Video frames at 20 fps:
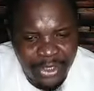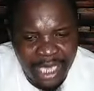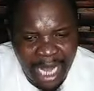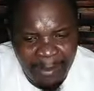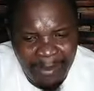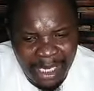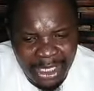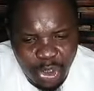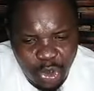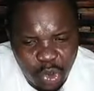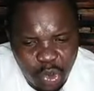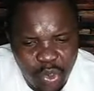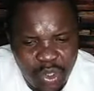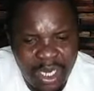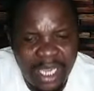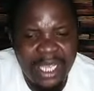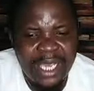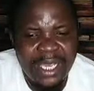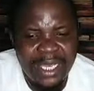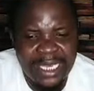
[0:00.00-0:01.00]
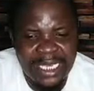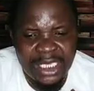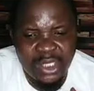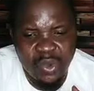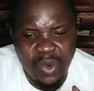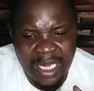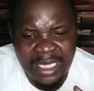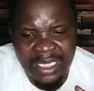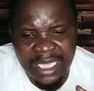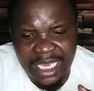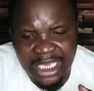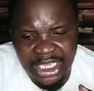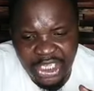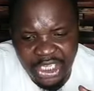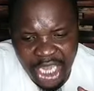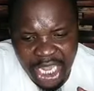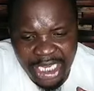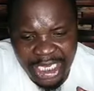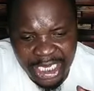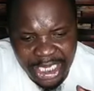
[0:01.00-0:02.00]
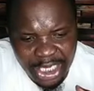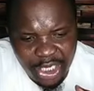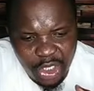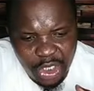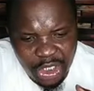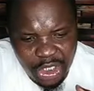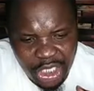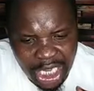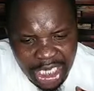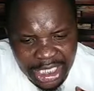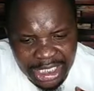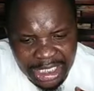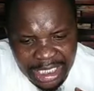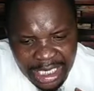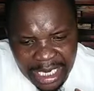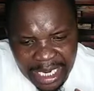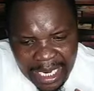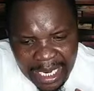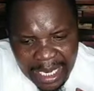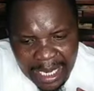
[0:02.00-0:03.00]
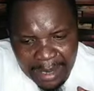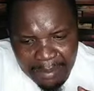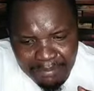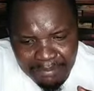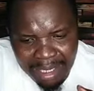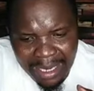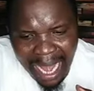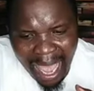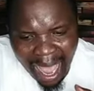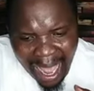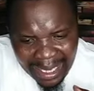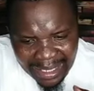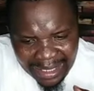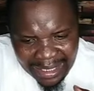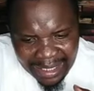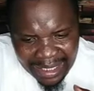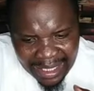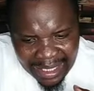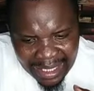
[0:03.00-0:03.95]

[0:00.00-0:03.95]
Number two is when they shed innocent blood.